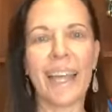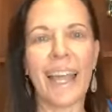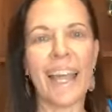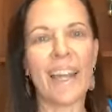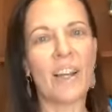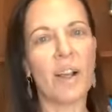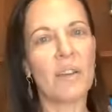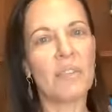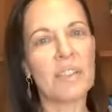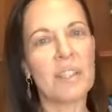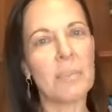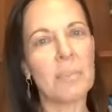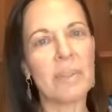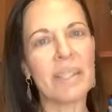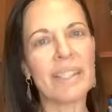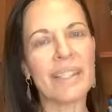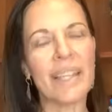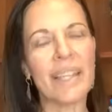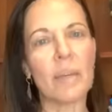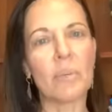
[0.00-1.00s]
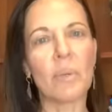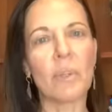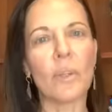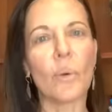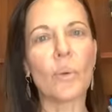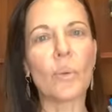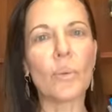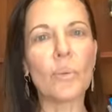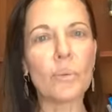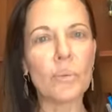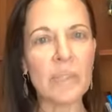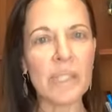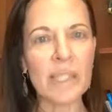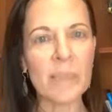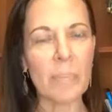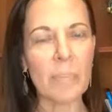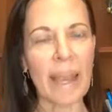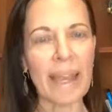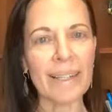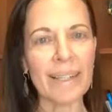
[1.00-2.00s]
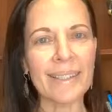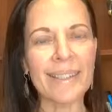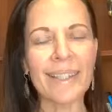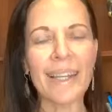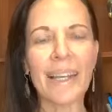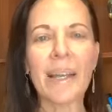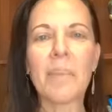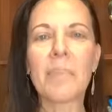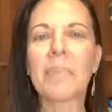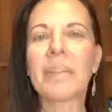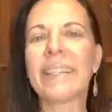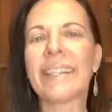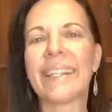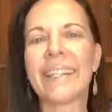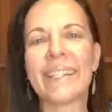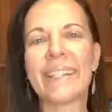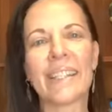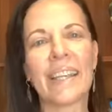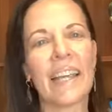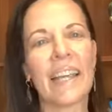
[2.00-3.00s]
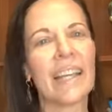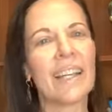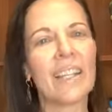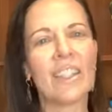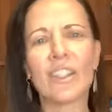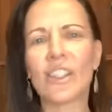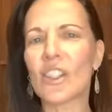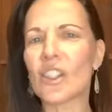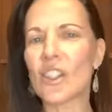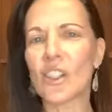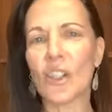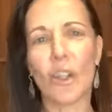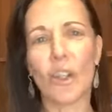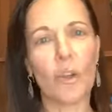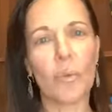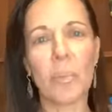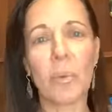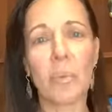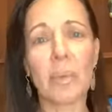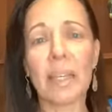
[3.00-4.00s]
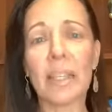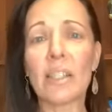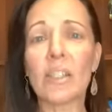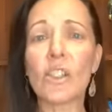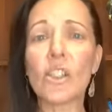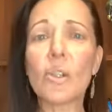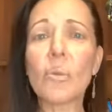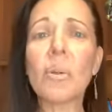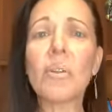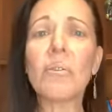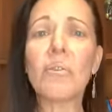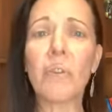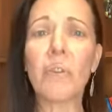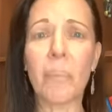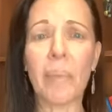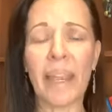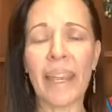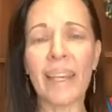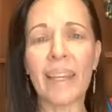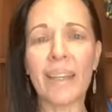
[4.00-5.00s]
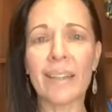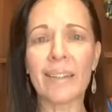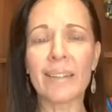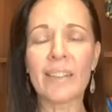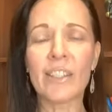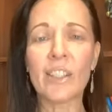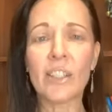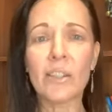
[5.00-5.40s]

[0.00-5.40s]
And I've simply said, with all respect, please just humor me, do it for me,